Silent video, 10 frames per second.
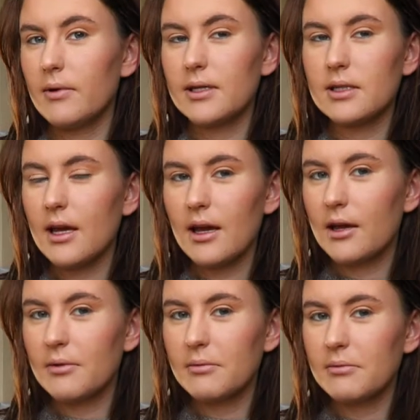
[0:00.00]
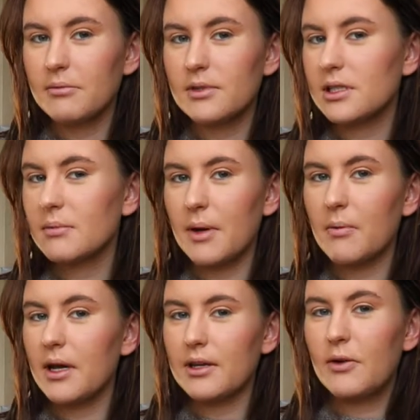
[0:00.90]
I don't know, just a bit
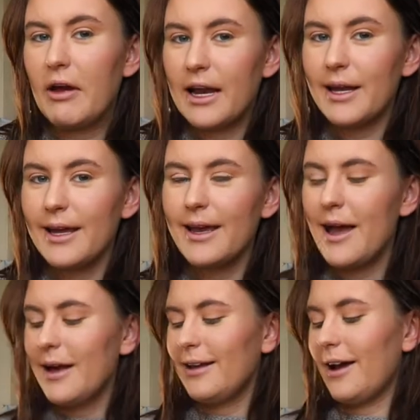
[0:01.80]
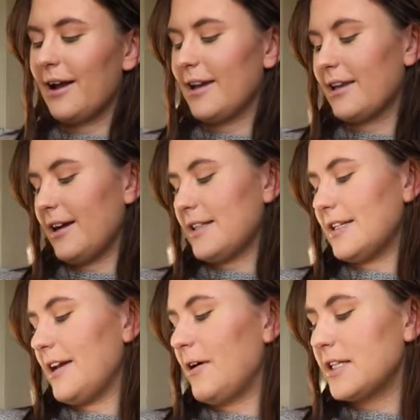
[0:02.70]
weird really. Like, I
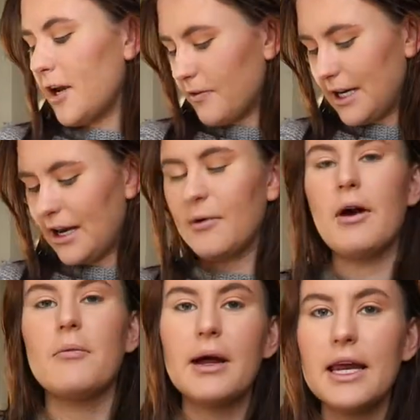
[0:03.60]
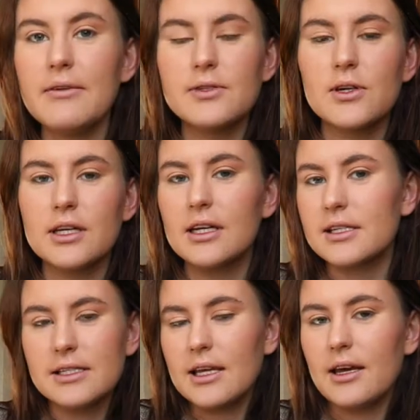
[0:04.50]
don't know, I don't really like wearing my Leavers hoodie
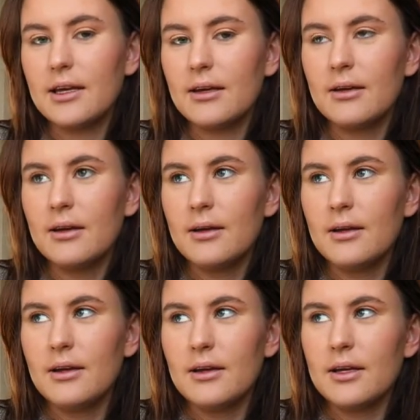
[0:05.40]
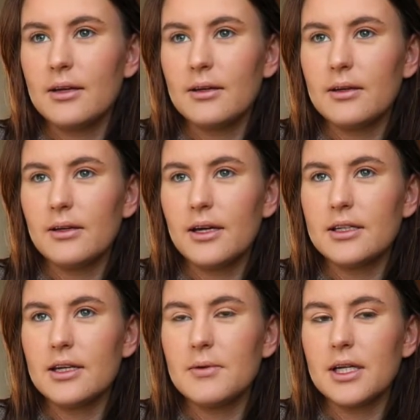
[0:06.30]
because it's like, I
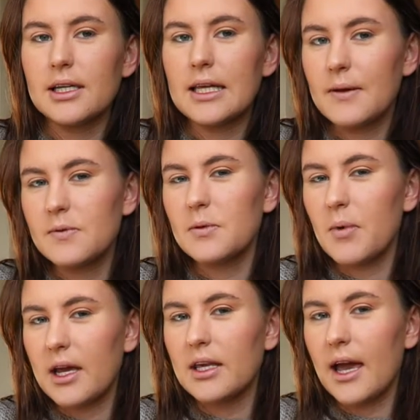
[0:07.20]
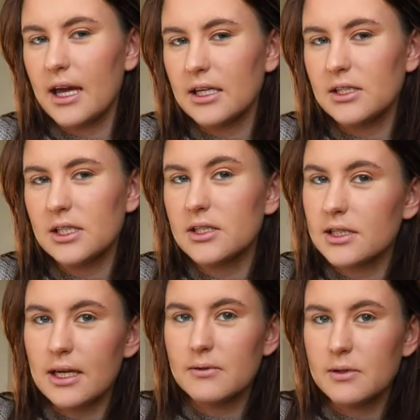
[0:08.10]
don't know, it kind of gives away your age and
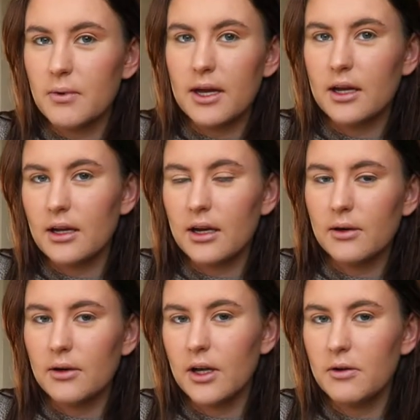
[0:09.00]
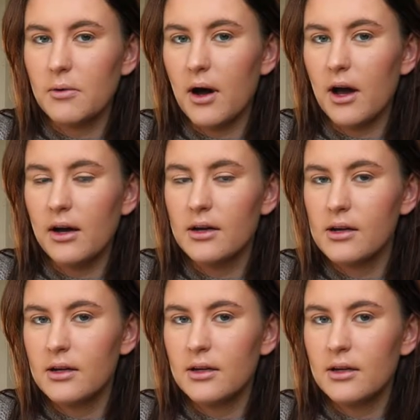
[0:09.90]
just gives away like who you are.
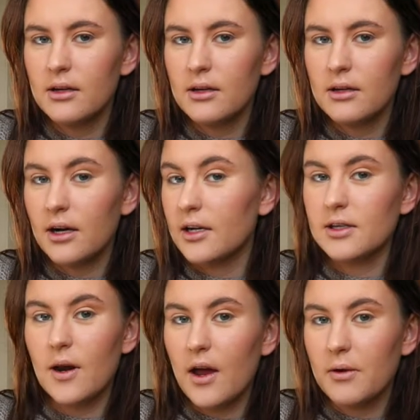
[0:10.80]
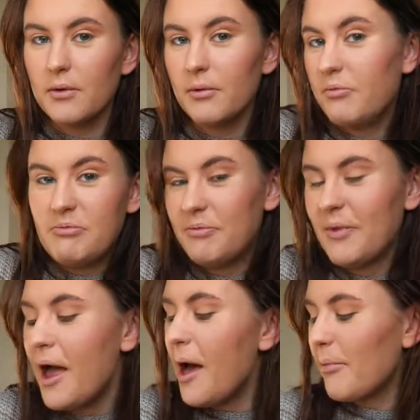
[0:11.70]
I don't know.
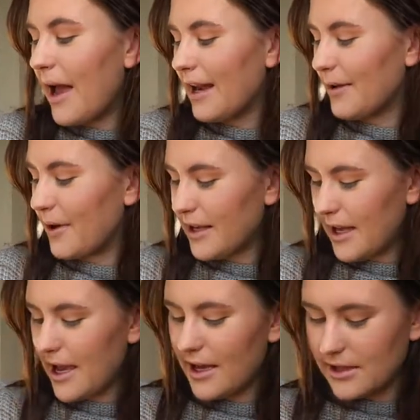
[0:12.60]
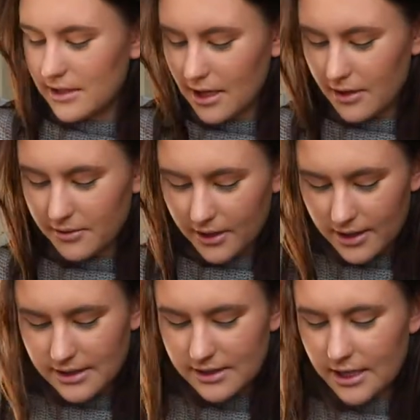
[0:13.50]
But anyway, yeah, so, oh,
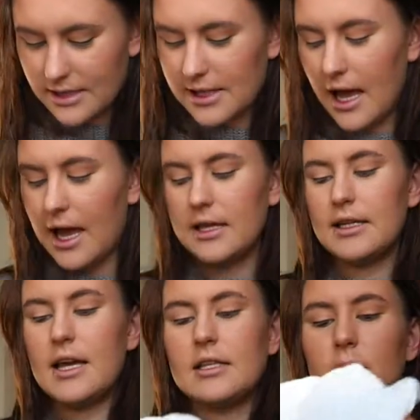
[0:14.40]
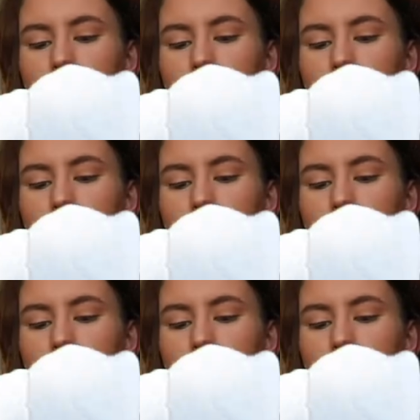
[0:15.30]
that's nice. And it's